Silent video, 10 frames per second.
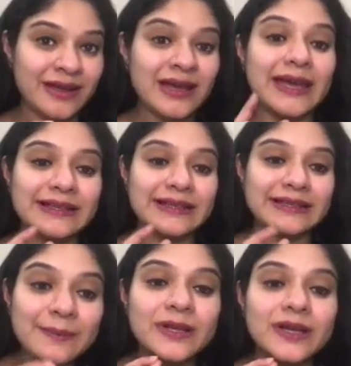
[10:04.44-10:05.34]

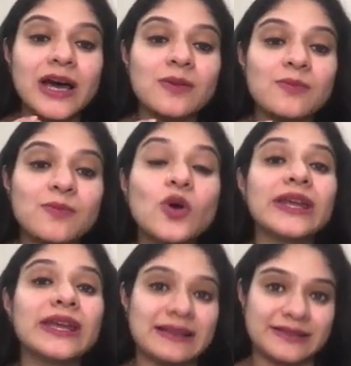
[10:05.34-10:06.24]
except carbonic
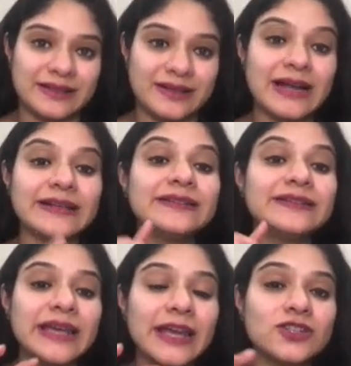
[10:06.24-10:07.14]
acid, that is
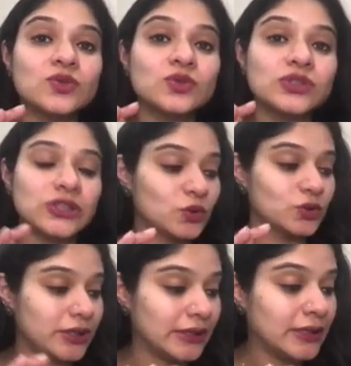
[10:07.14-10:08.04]
H two C O
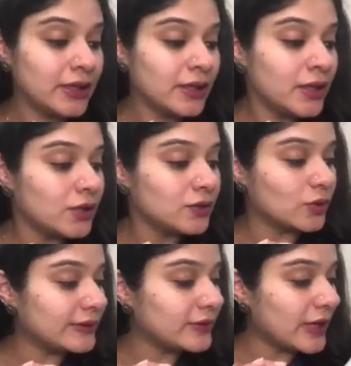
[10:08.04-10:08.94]
three. So
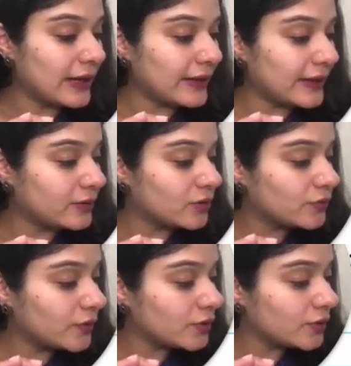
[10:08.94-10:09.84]
let's highlight this for you.